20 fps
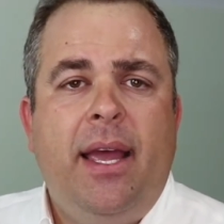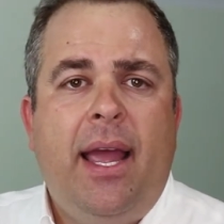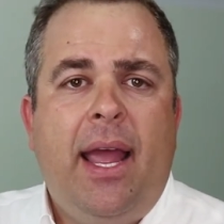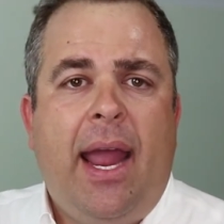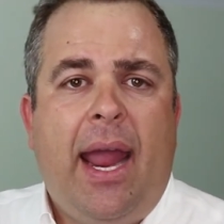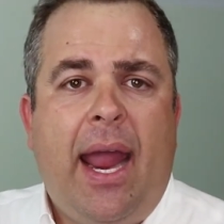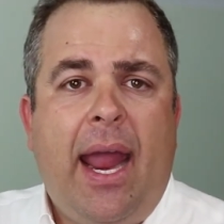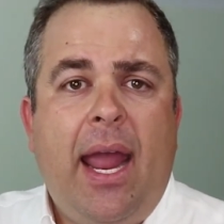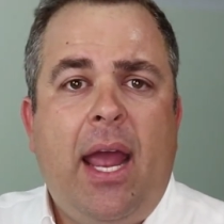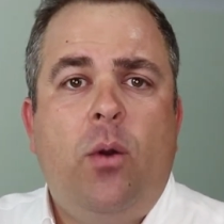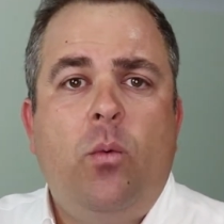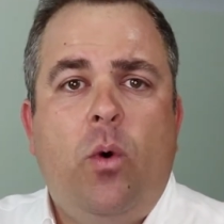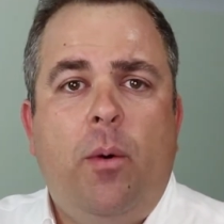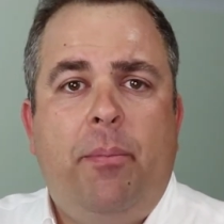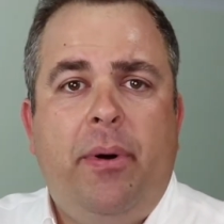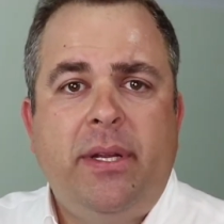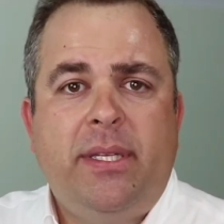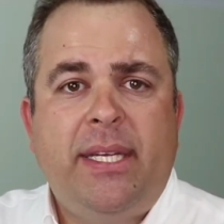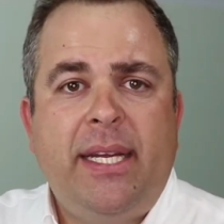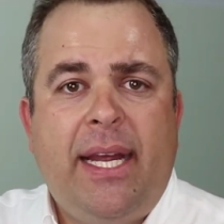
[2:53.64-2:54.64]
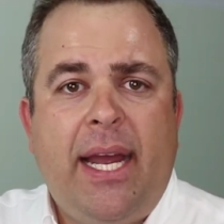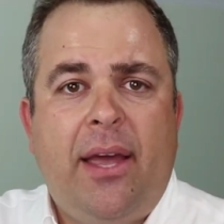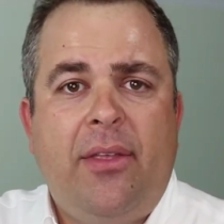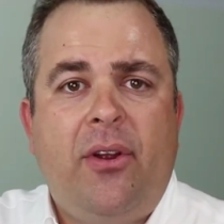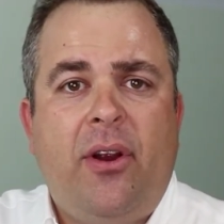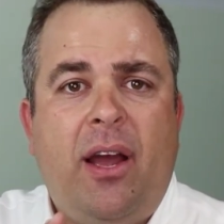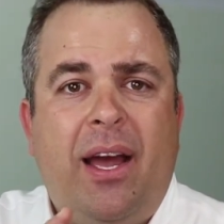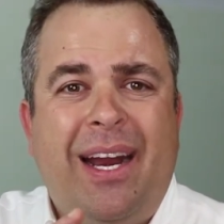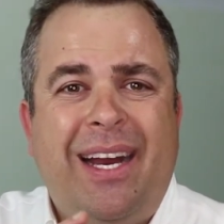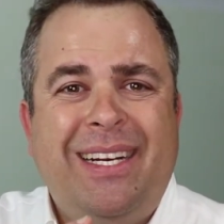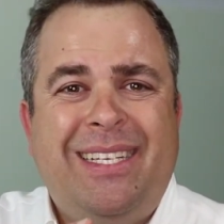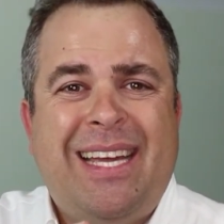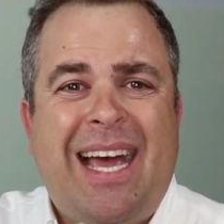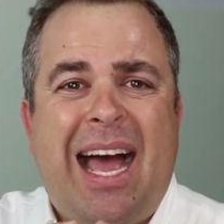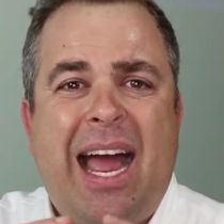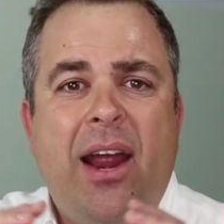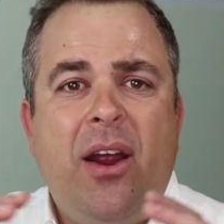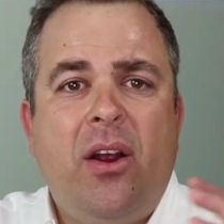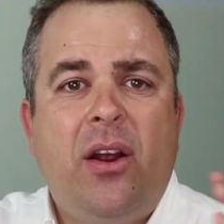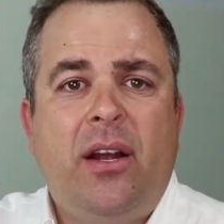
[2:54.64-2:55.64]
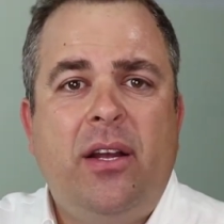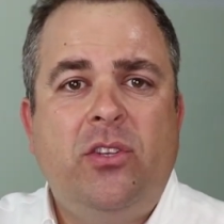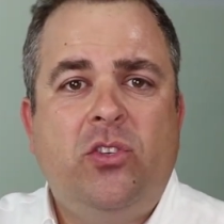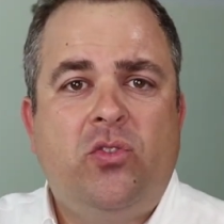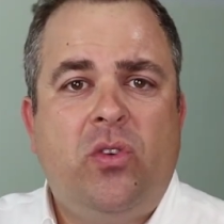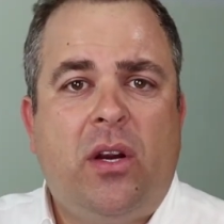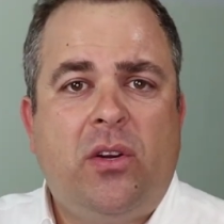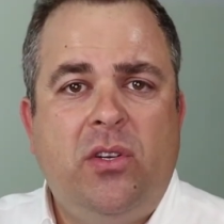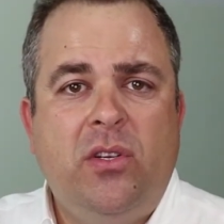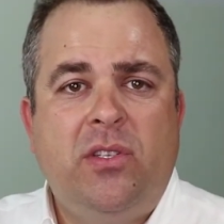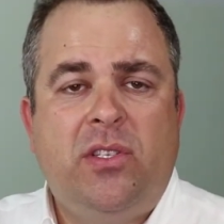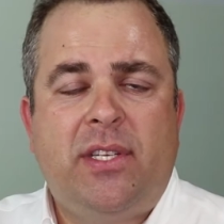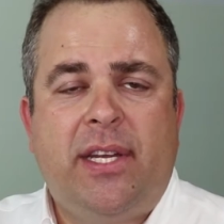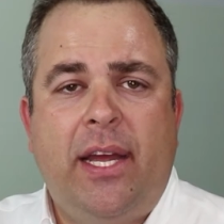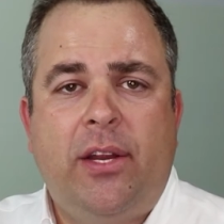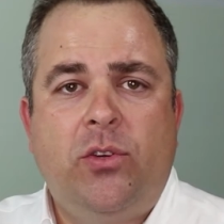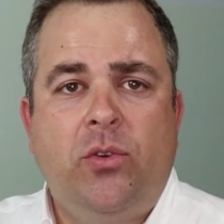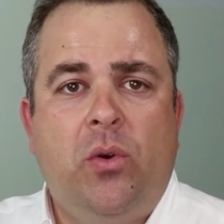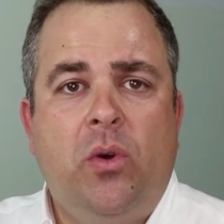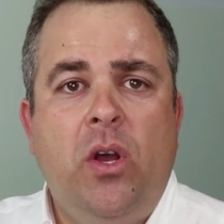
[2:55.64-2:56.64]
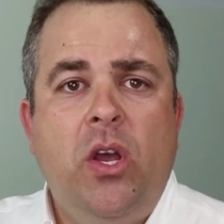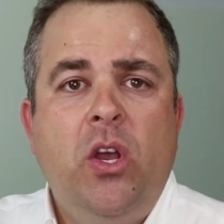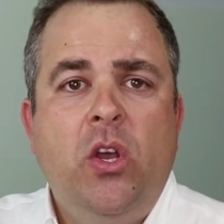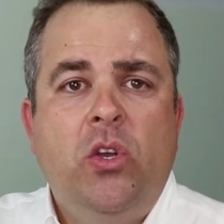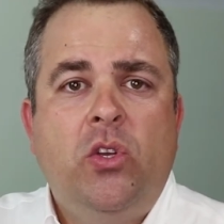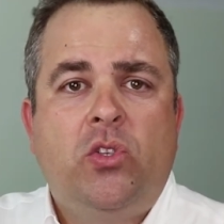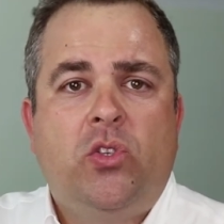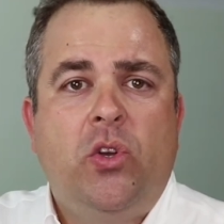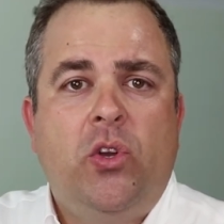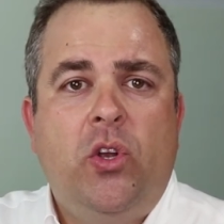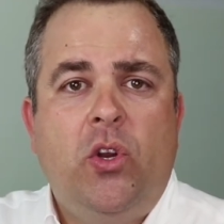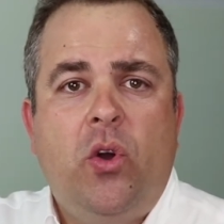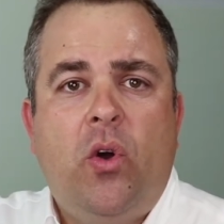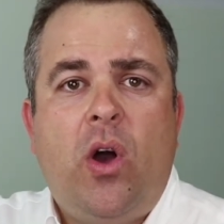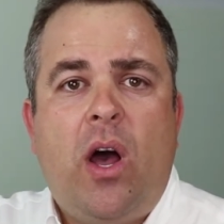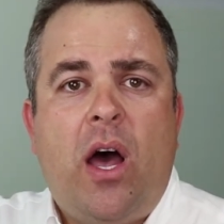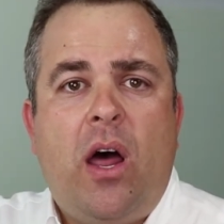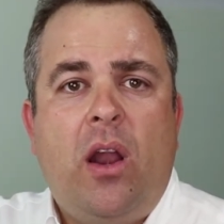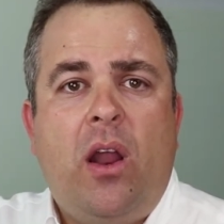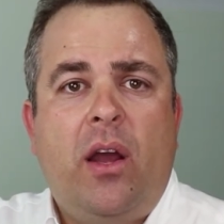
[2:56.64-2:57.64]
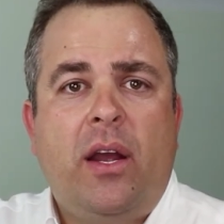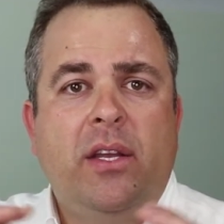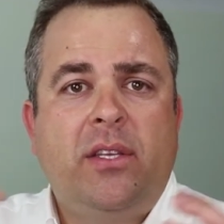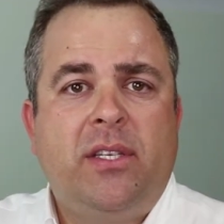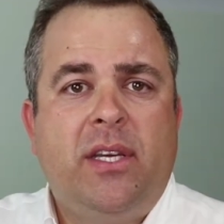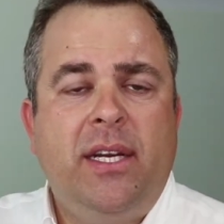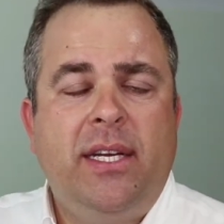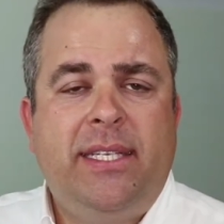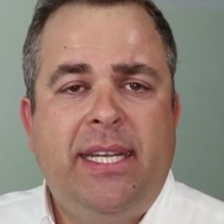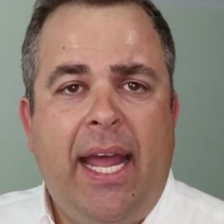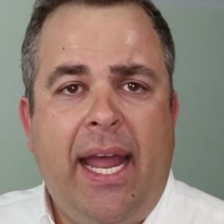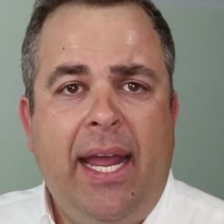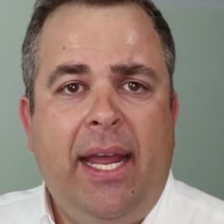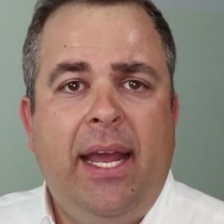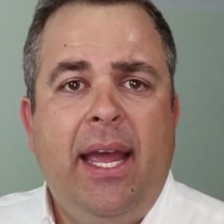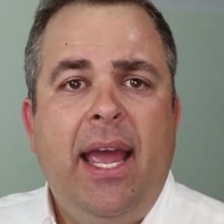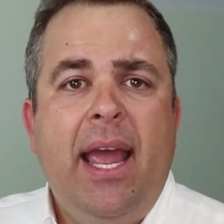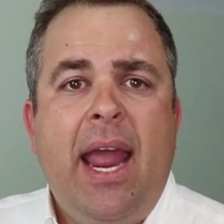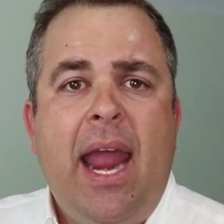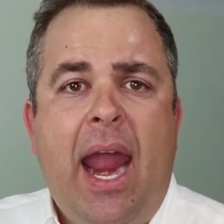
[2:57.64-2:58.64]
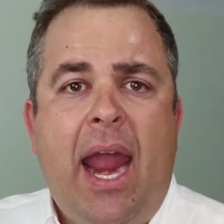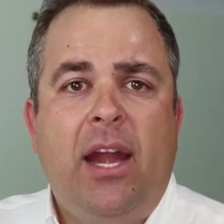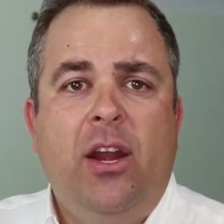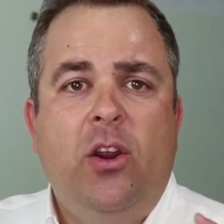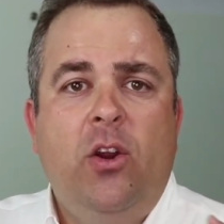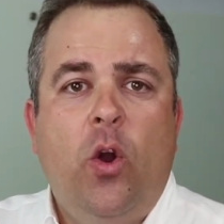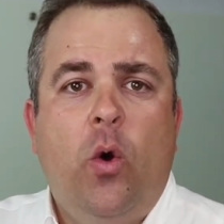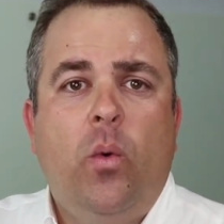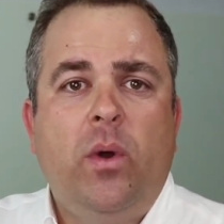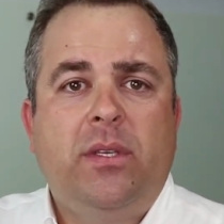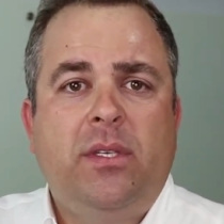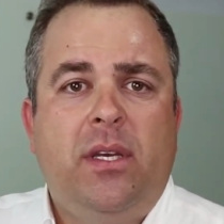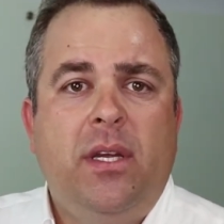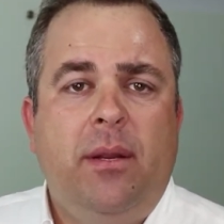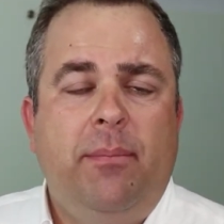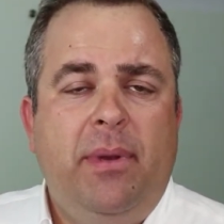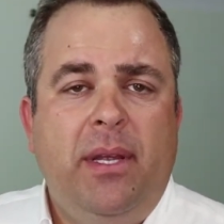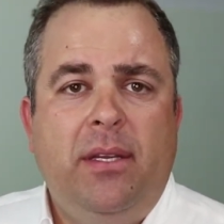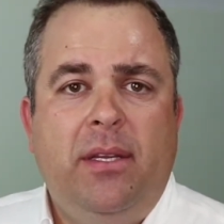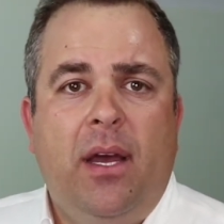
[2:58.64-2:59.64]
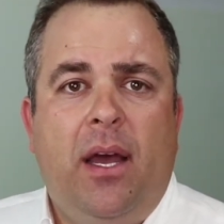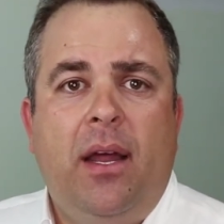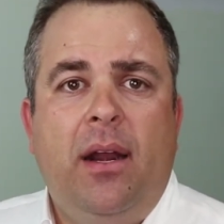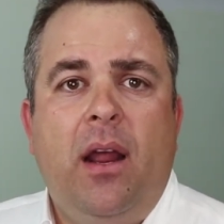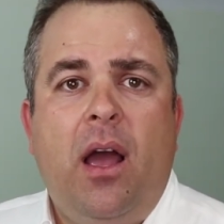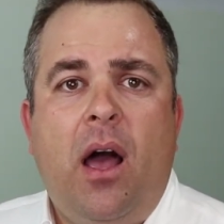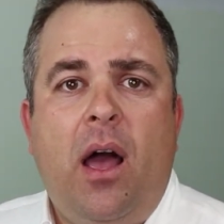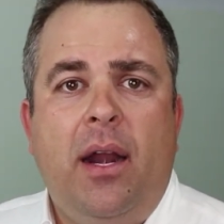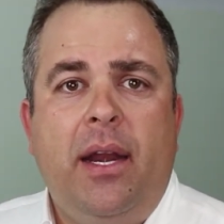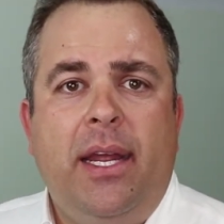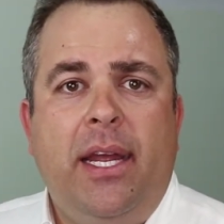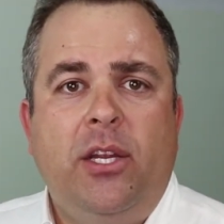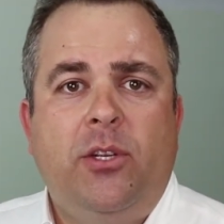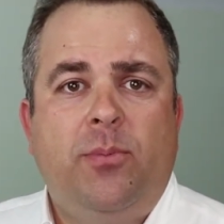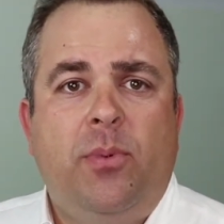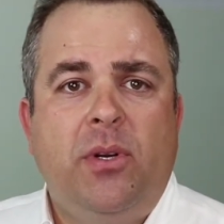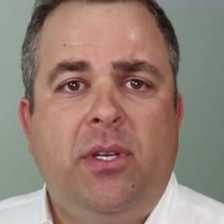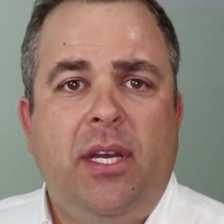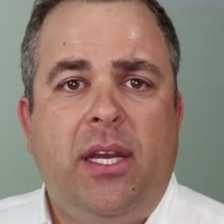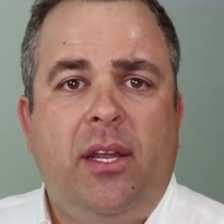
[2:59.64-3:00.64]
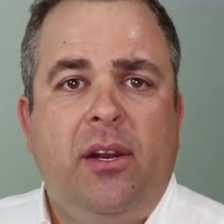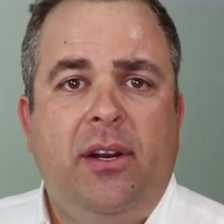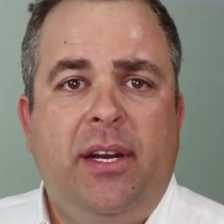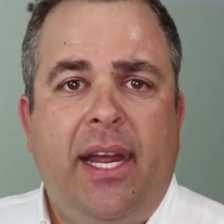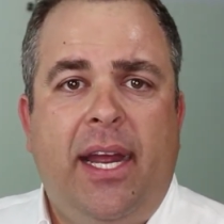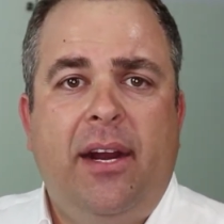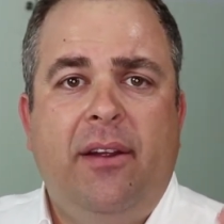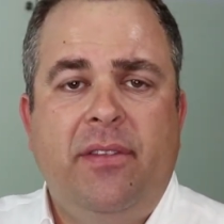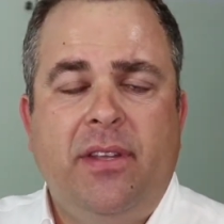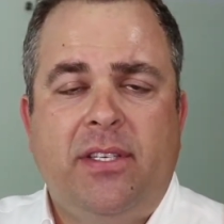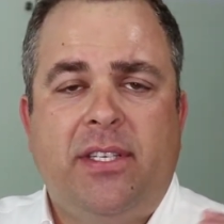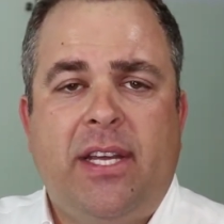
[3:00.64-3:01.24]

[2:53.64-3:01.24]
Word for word: and we'll put together an entire construction schedule so you know how long it's gonna take and you know what's gonna be done on each particular date of the